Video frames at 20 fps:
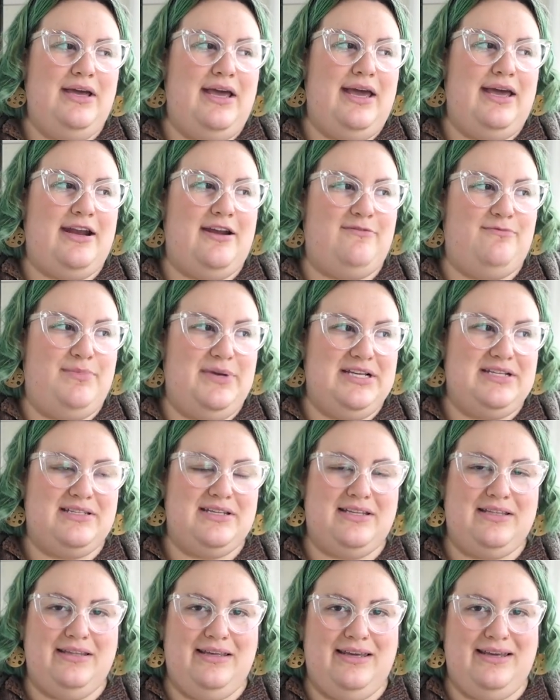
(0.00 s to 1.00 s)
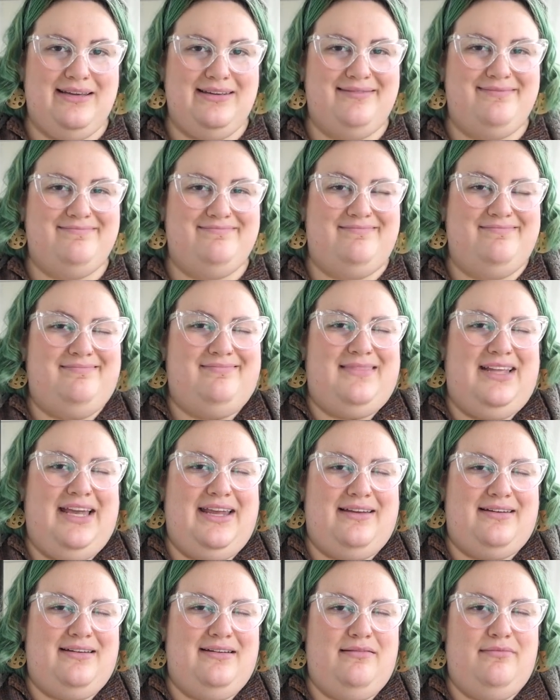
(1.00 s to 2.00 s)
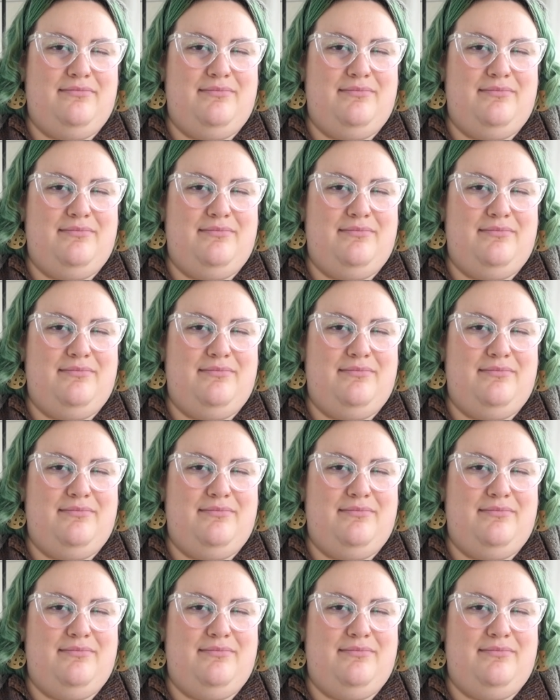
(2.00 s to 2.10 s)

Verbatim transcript: and I've basically like